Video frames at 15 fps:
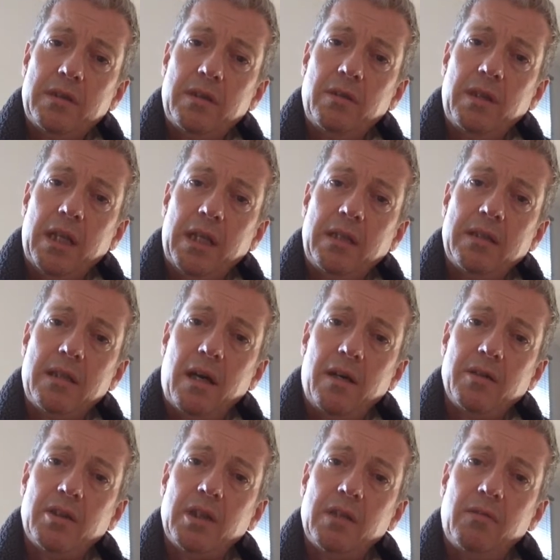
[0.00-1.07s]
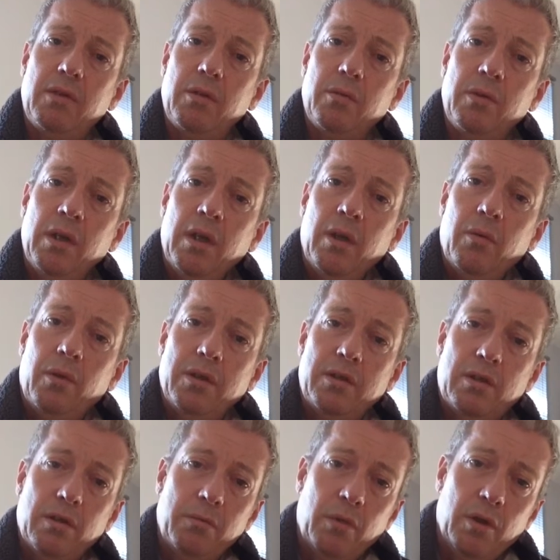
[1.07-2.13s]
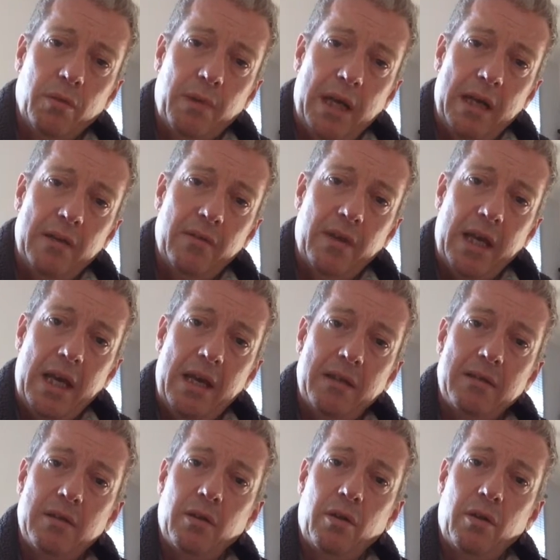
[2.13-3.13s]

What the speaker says: Do get in touch if you want to talk more about that,